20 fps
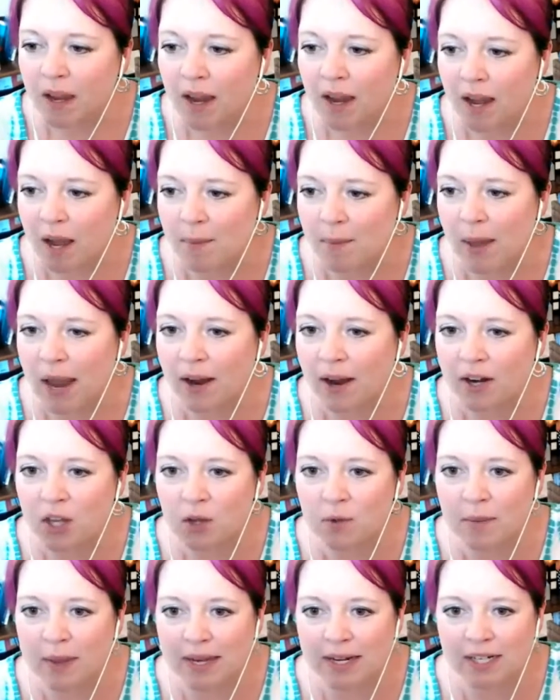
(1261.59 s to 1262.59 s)
How do
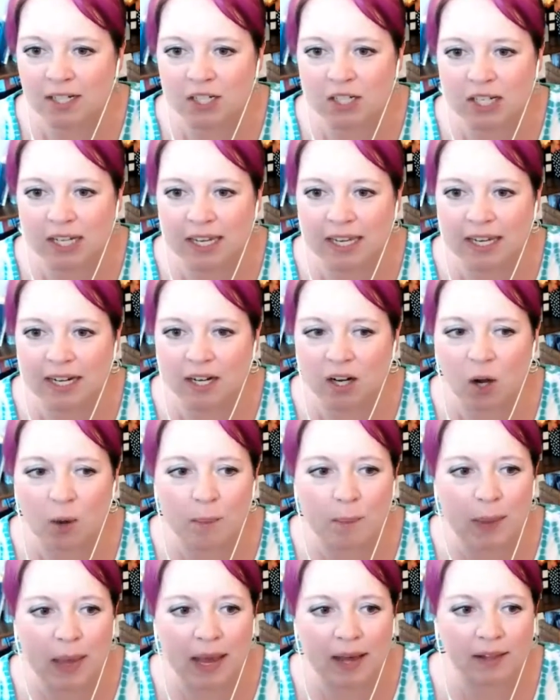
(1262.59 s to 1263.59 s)
you manage to get it
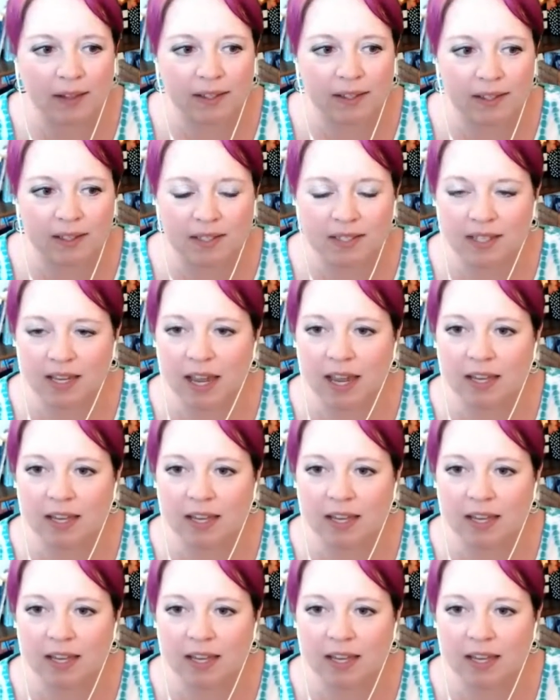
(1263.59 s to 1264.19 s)
all balanced?